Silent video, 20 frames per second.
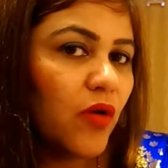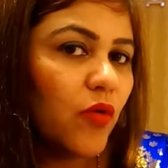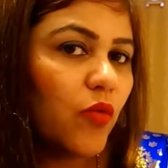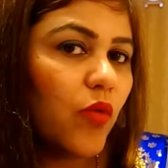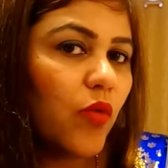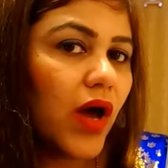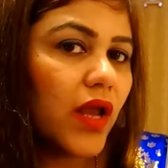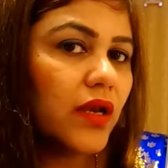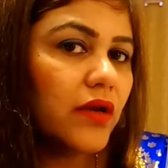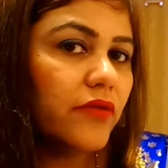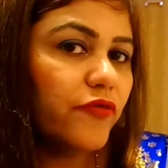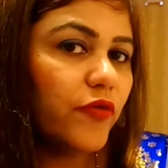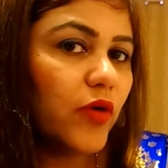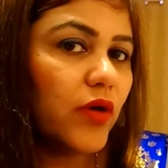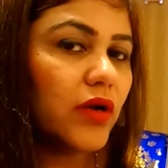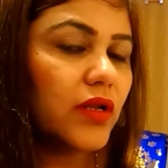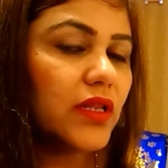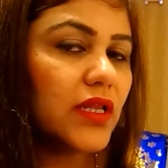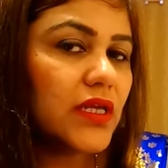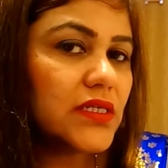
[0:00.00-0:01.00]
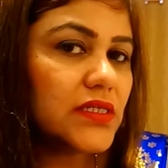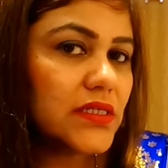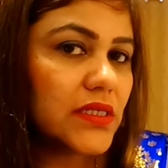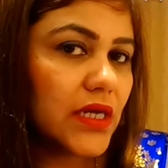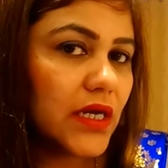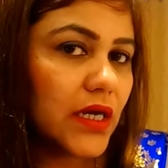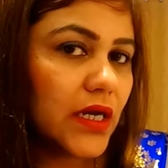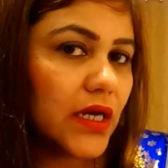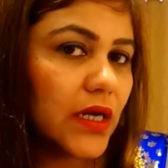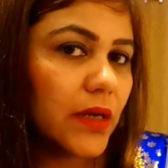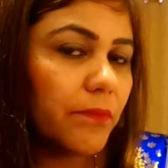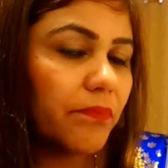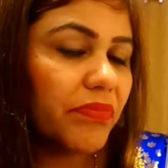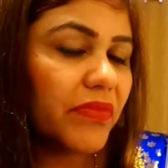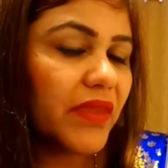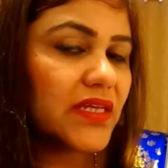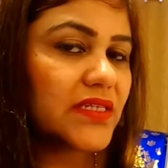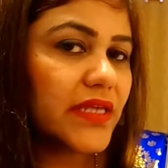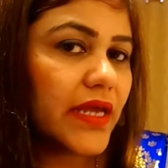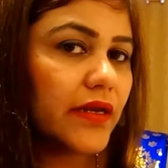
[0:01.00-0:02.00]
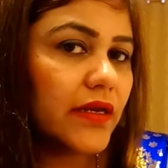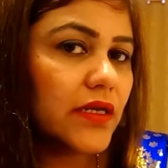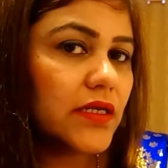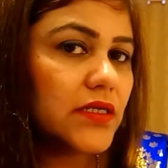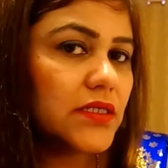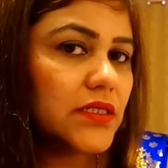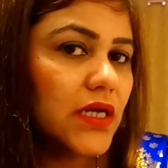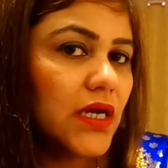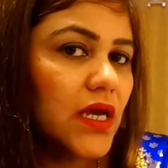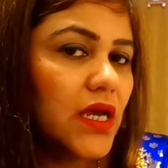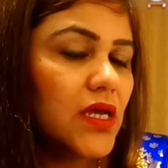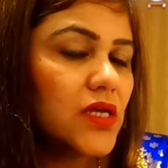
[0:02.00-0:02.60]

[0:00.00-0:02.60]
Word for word: one for this um, ascendant